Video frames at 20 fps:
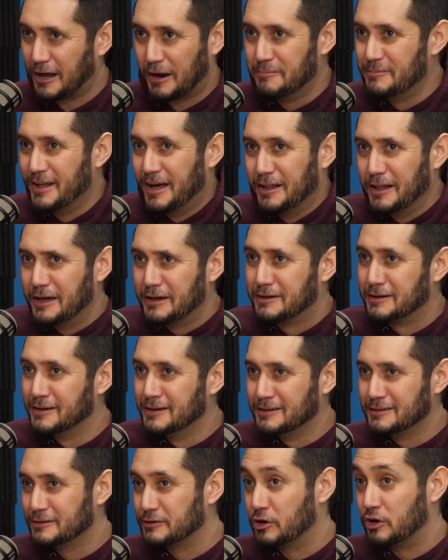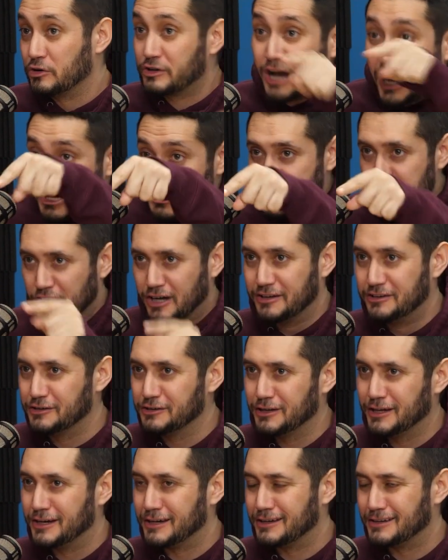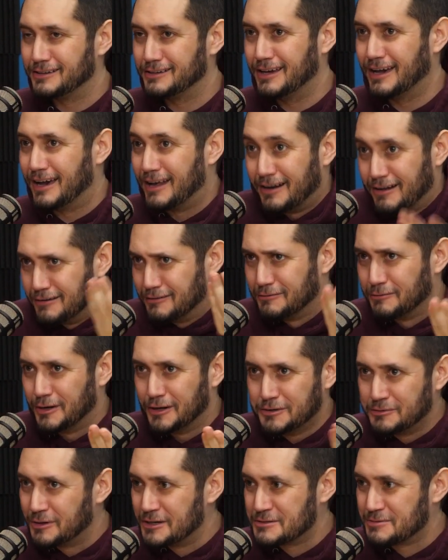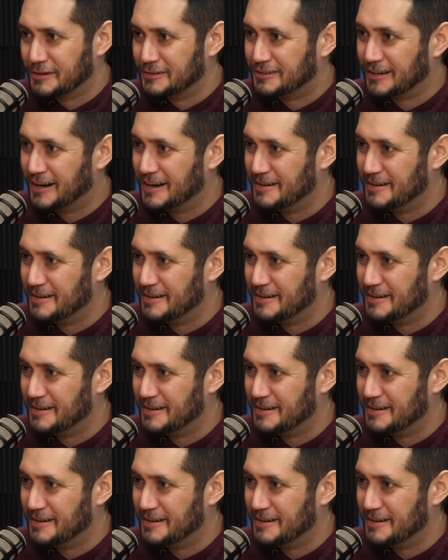I'm not like, gotcha. And you're like, why'd you waste my time?